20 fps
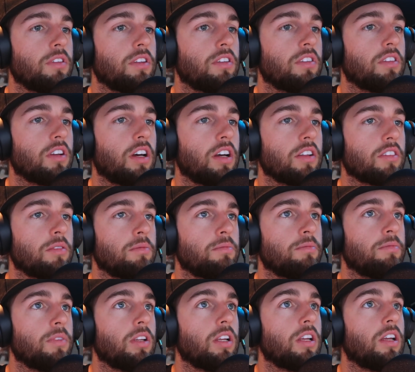This is awesome.
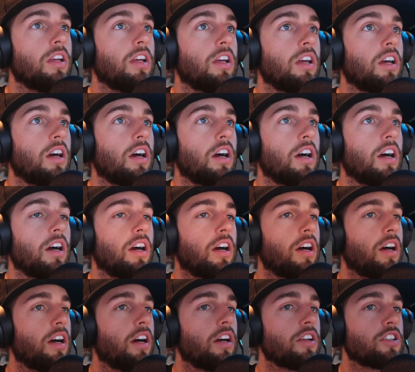
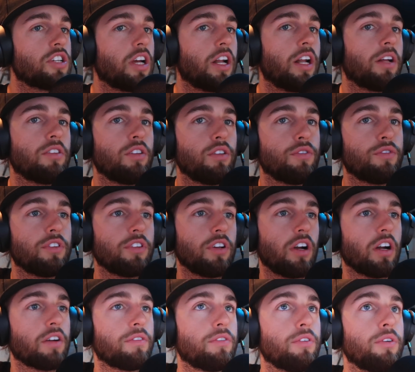Shout out to the
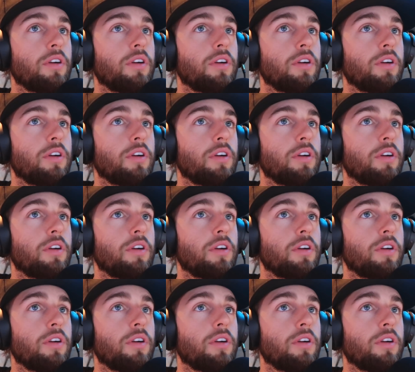photographer